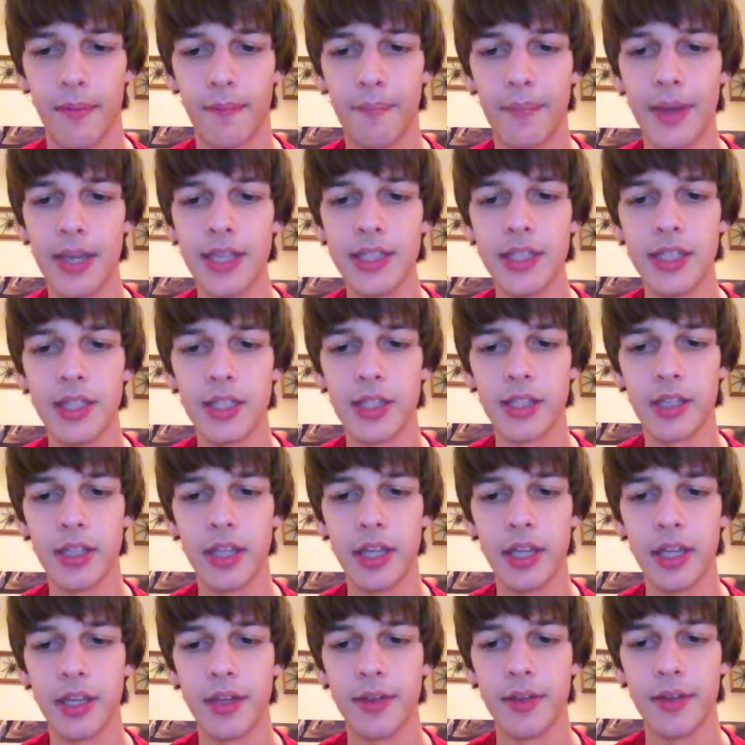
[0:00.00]

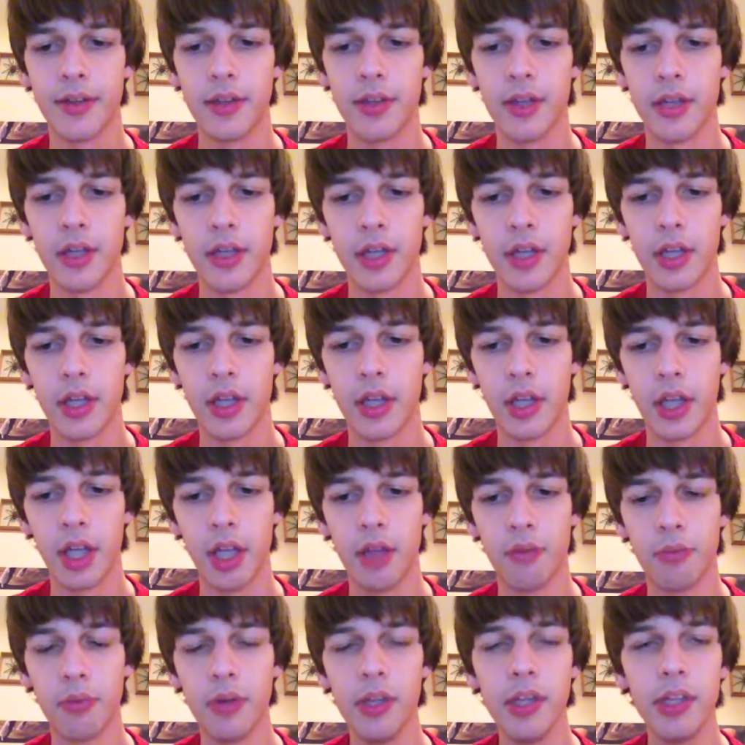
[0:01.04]
basically,
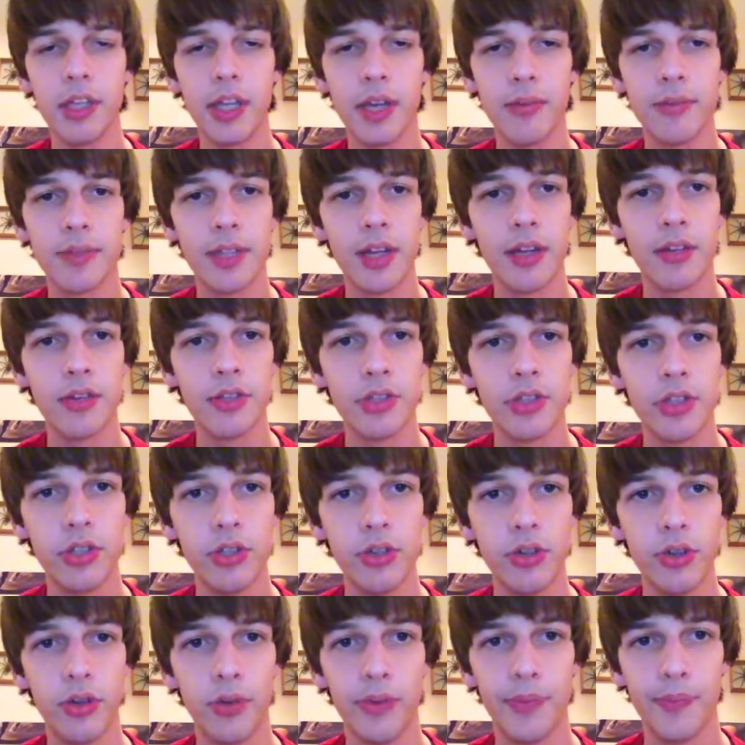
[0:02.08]
it really comes down
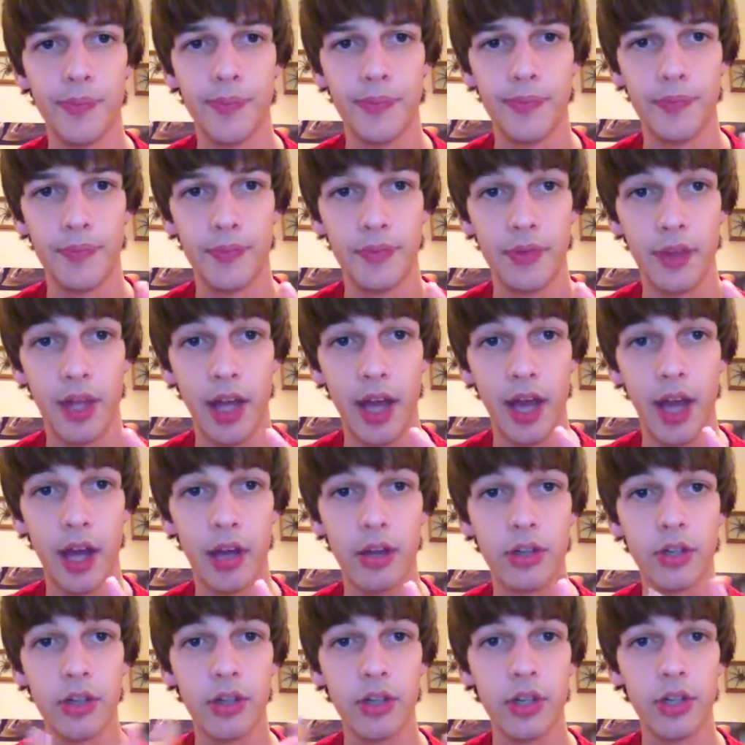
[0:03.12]
to
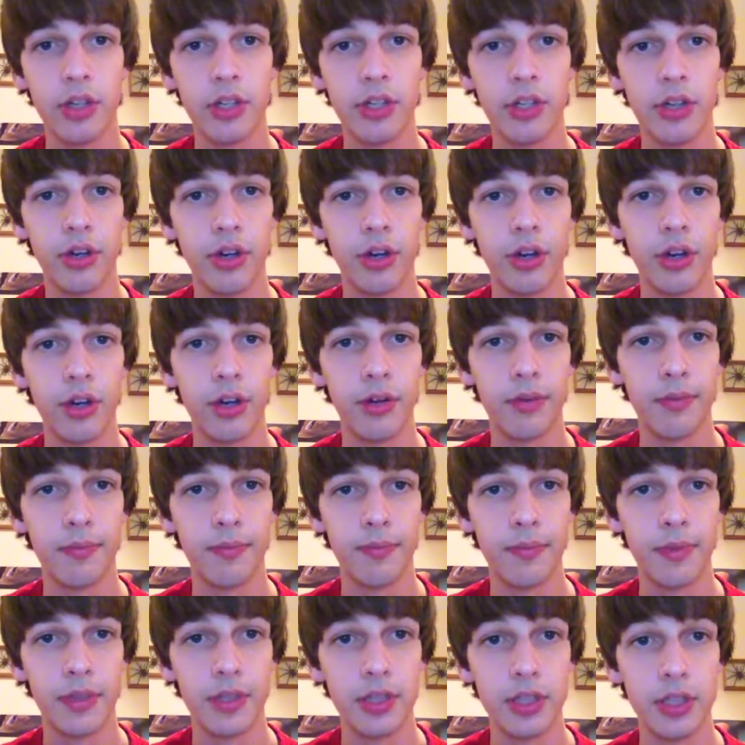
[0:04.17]
how good your
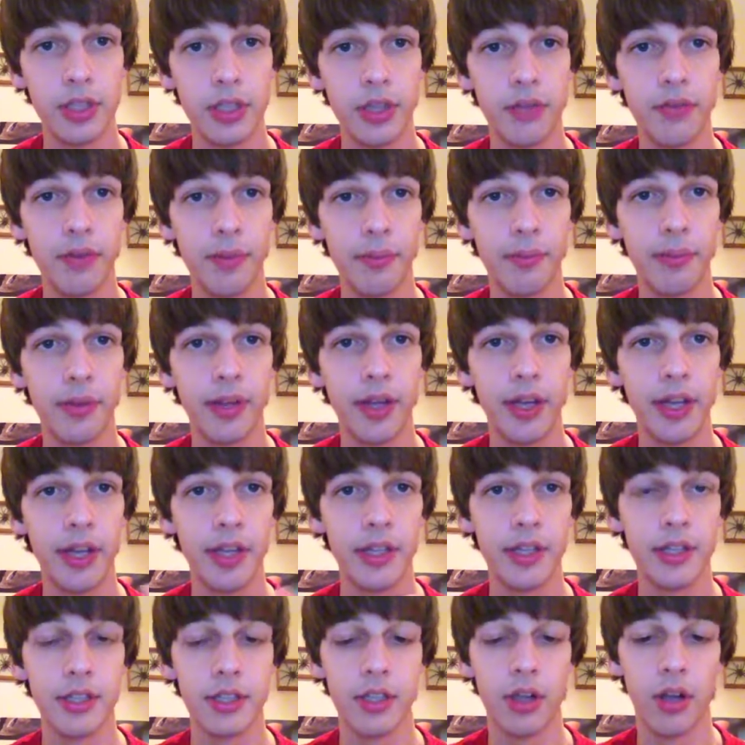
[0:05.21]
Sylvan
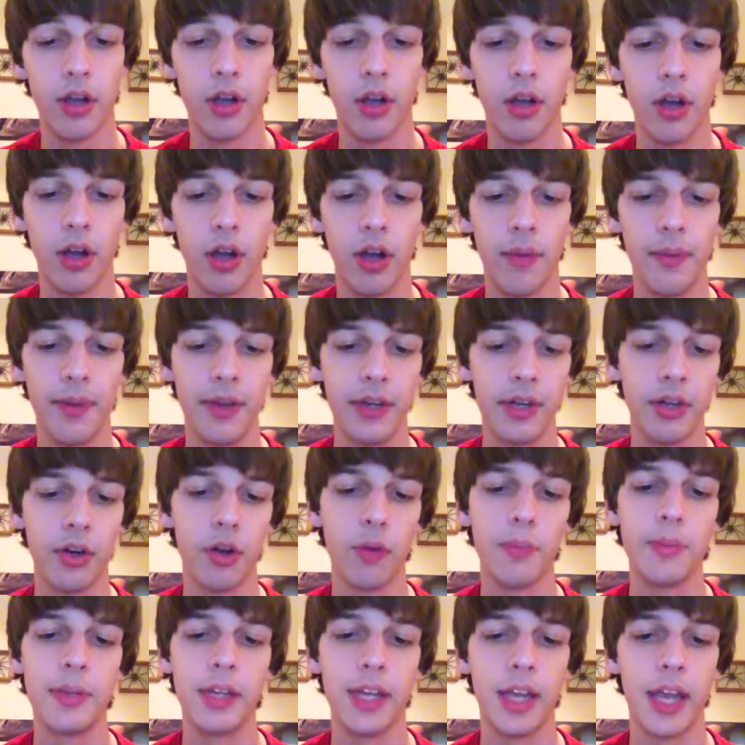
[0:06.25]
play, your
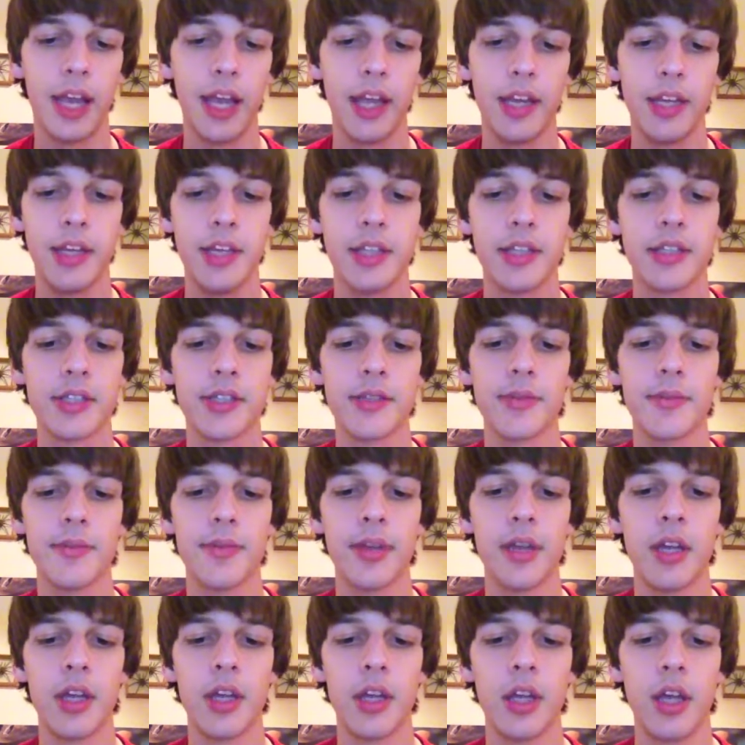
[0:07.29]
opening hand is.
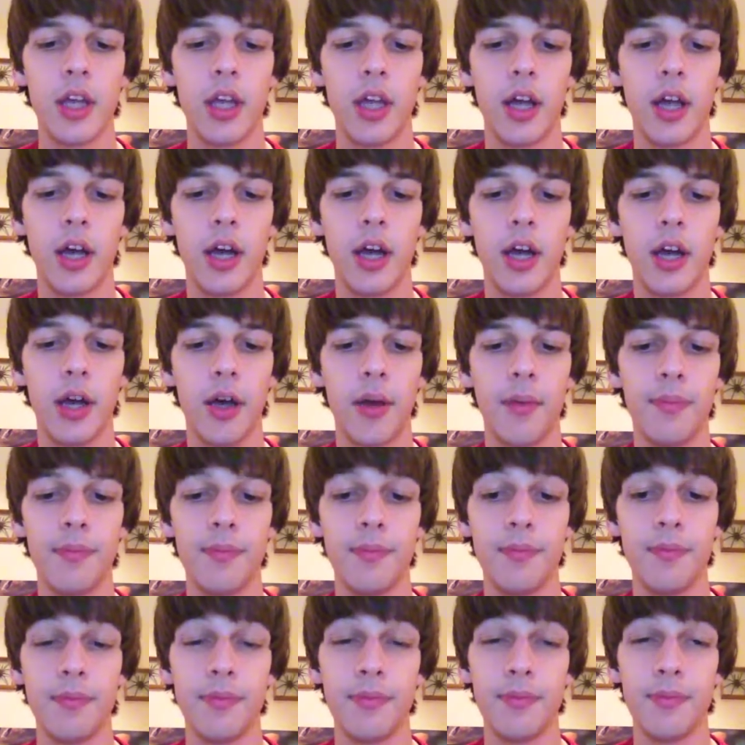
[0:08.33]

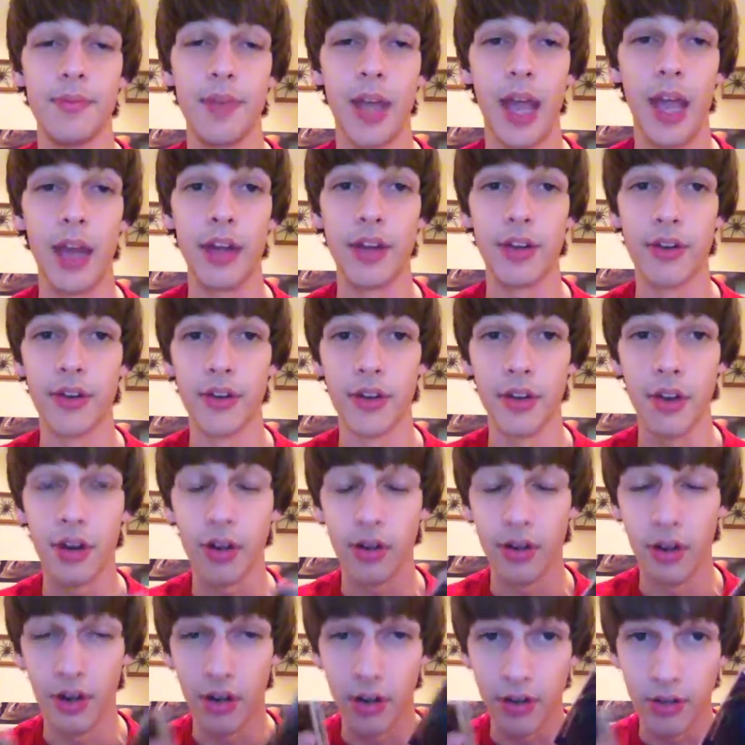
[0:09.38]
And you're
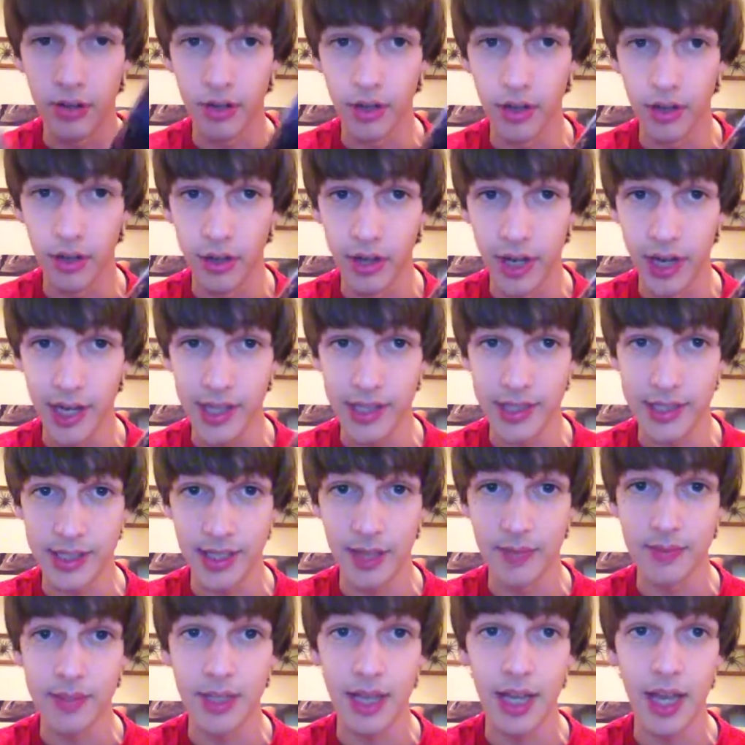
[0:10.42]
at
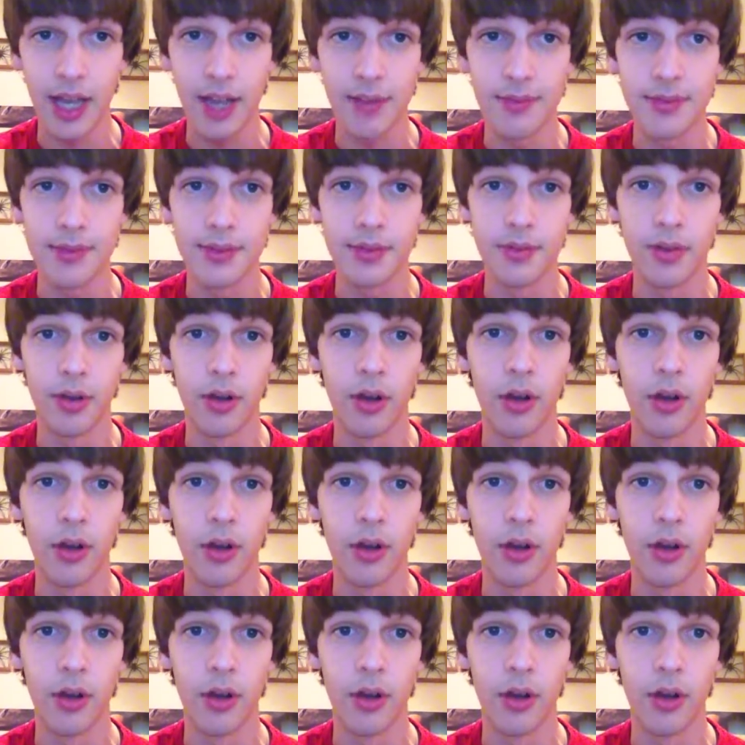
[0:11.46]
sometimes